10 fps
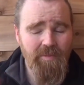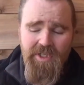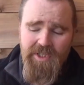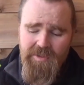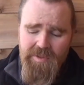
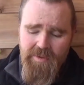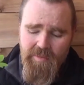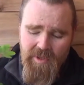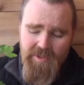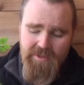We can use it,
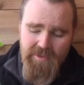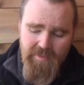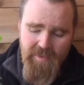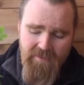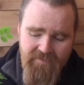but also
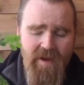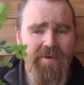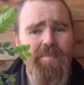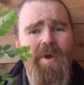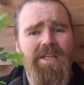it's one of the
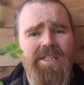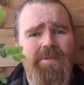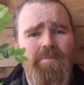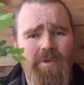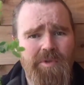very
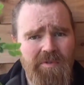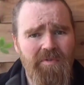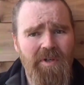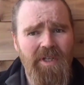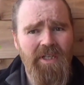best poultry
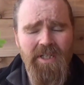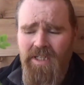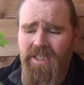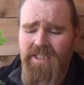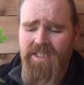fodder
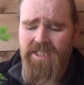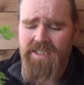because uh,